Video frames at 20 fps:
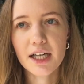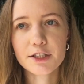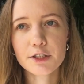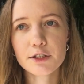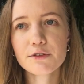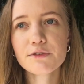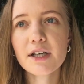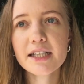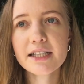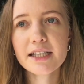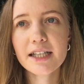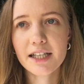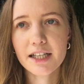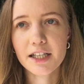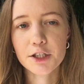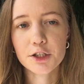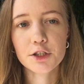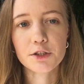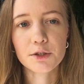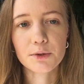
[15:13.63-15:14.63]
I do find it an
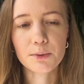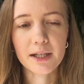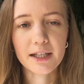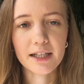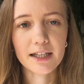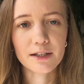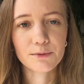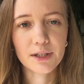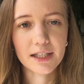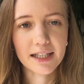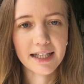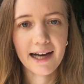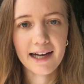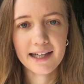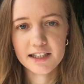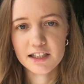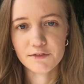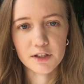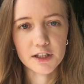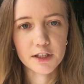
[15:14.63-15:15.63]
issue when I really
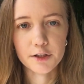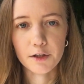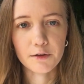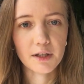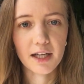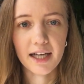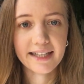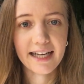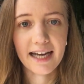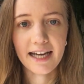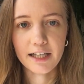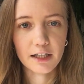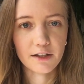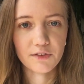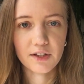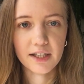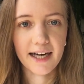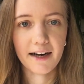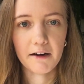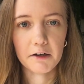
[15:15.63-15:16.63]
actively don't like any
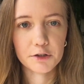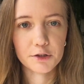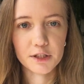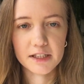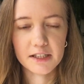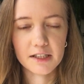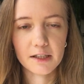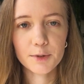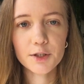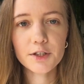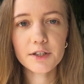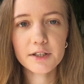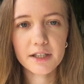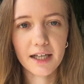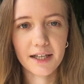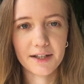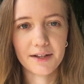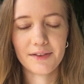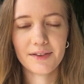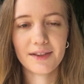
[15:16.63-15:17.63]
of the characters in a book,
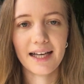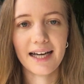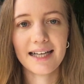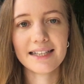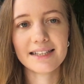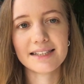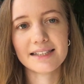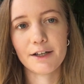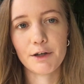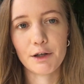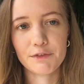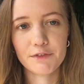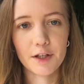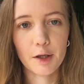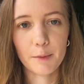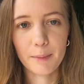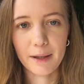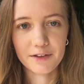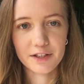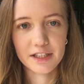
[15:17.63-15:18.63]
and that is how I
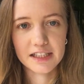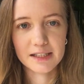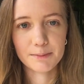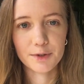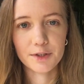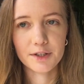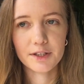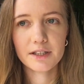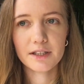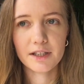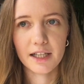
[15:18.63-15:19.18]
felt about this book.